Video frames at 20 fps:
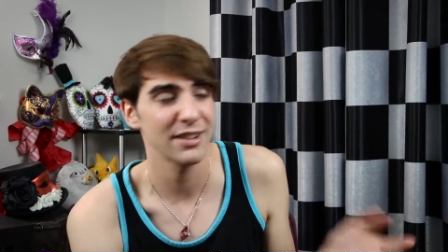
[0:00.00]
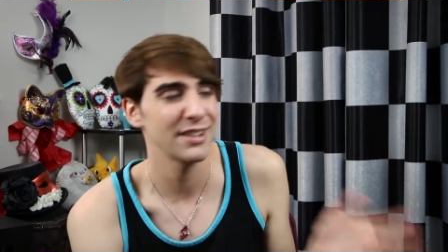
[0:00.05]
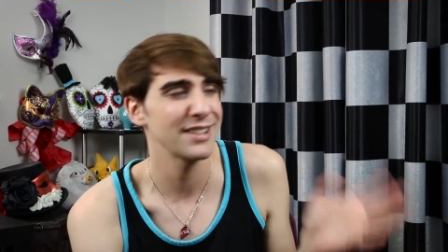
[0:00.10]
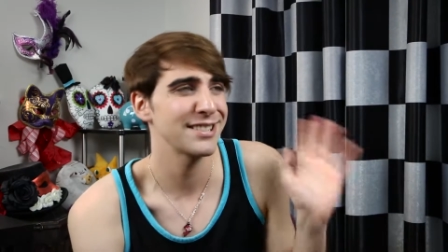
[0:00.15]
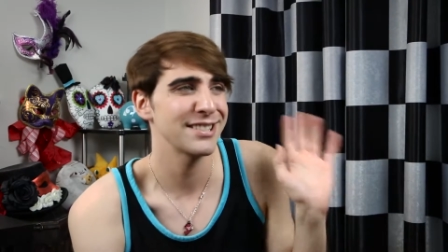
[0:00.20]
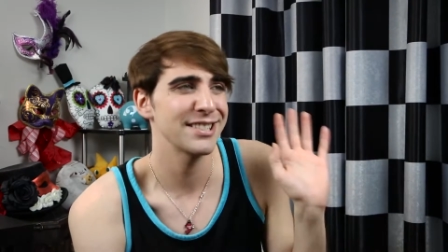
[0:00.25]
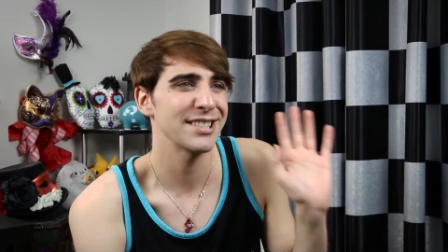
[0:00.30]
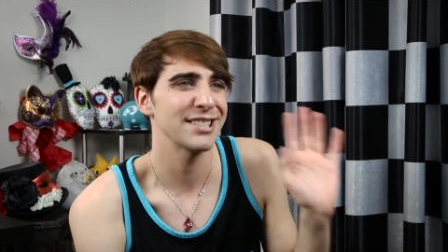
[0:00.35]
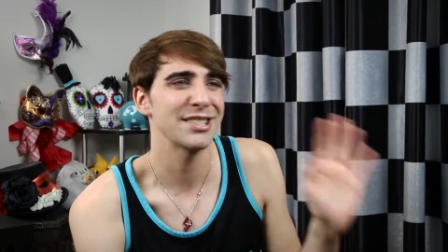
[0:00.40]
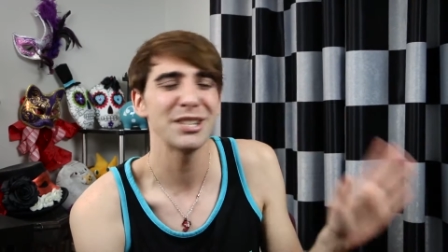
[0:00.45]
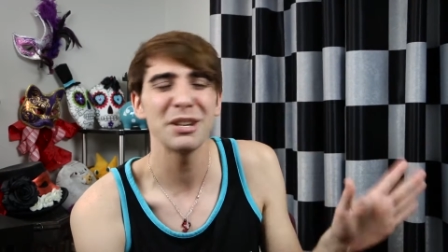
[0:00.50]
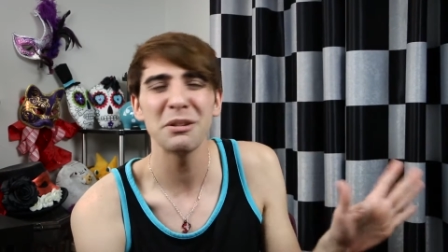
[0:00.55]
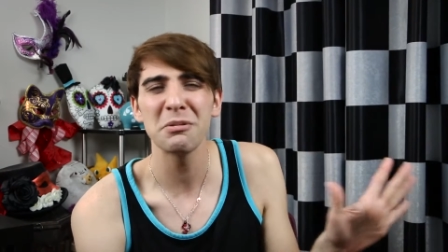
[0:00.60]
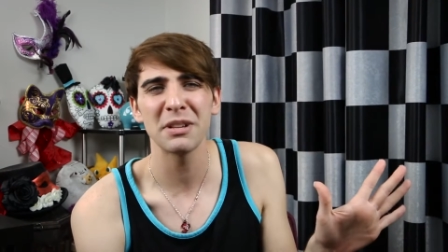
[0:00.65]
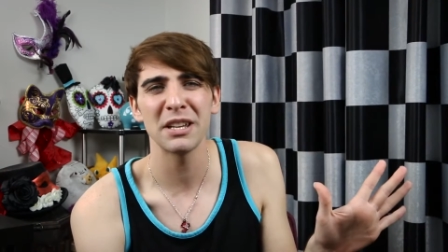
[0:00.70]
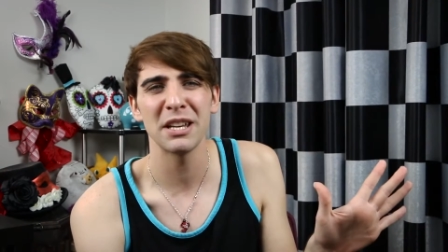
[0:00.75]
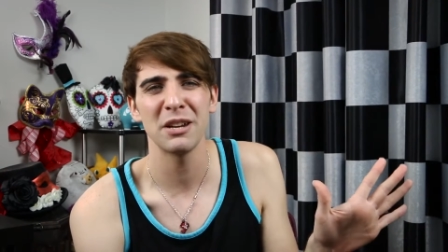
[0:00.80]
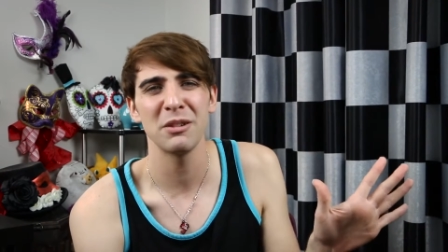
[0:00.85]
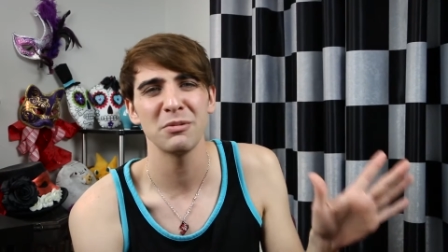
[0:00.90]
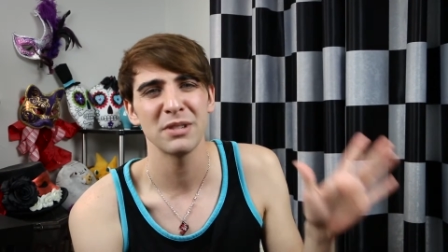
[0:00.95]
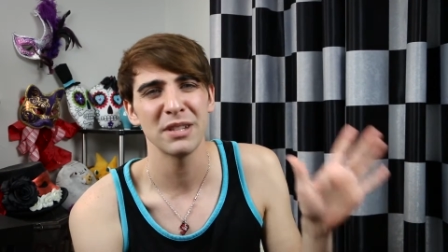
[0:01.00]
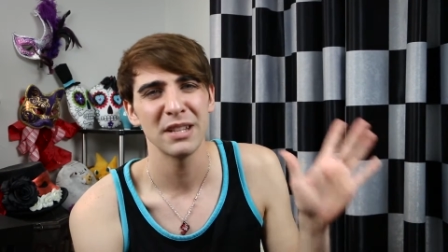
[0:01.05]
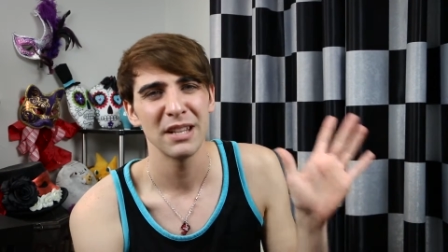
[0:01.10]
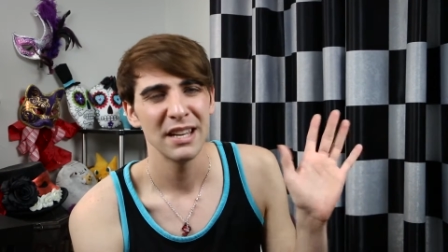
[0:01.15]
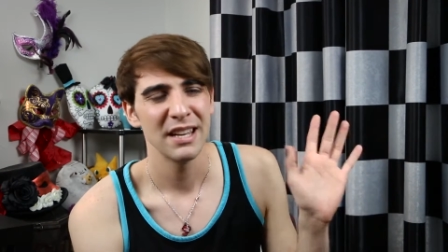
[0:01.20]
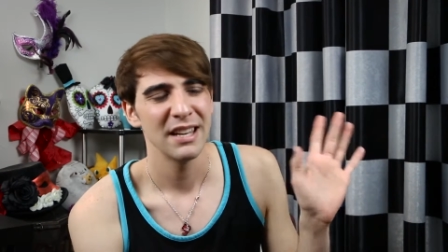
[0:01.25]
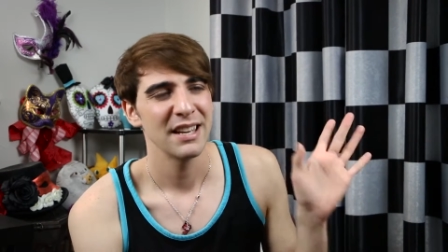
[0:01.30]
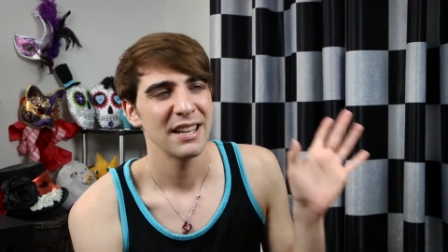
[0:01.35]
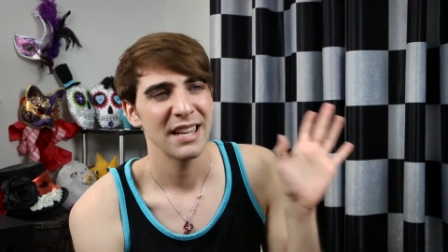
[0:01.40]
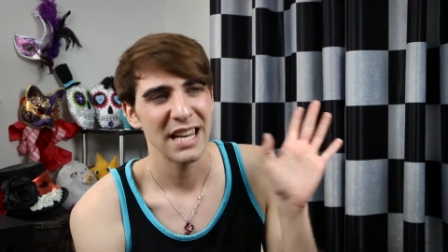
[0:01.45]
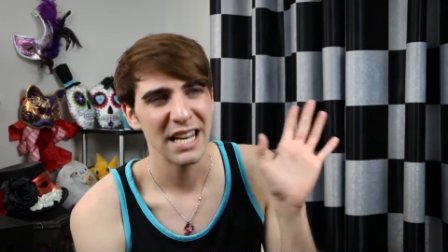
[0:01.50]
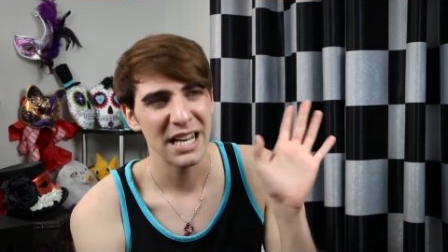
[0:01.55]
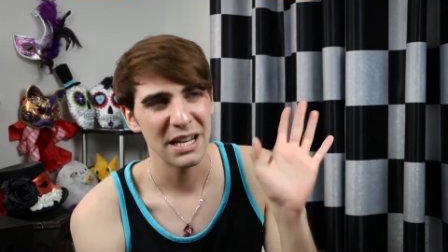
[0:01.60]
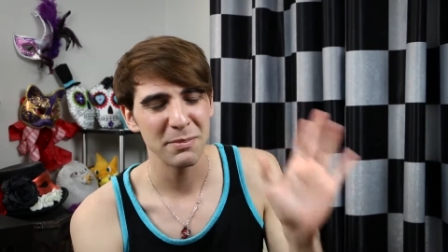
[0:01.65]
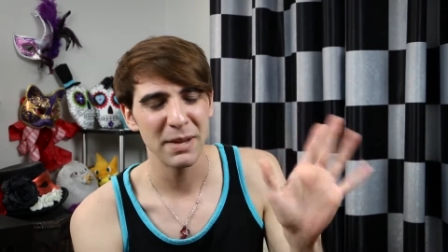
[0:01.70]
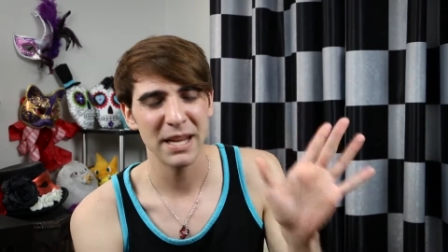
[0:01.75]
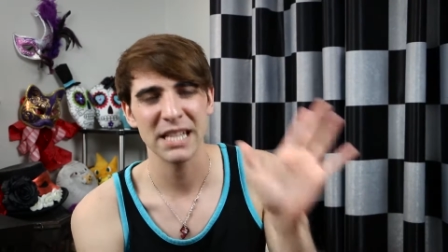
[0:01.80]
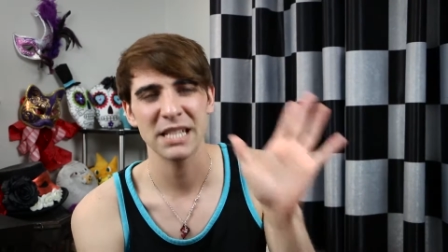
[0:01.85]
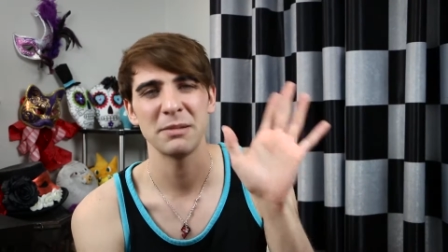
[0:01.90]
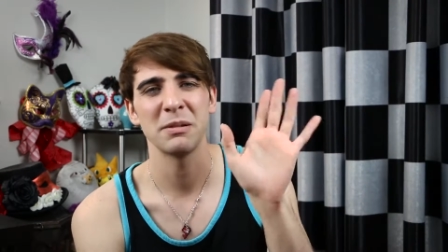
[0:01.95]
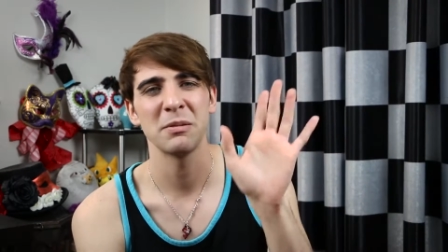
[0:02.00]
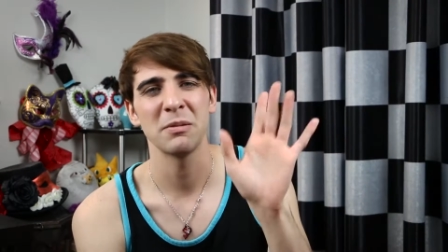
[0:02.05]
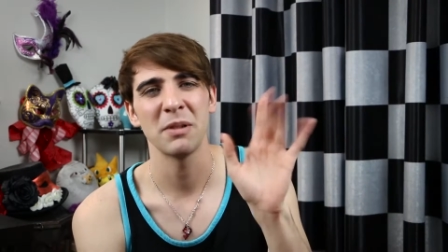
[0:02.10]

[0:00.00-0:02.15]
It's just too cute and it makes me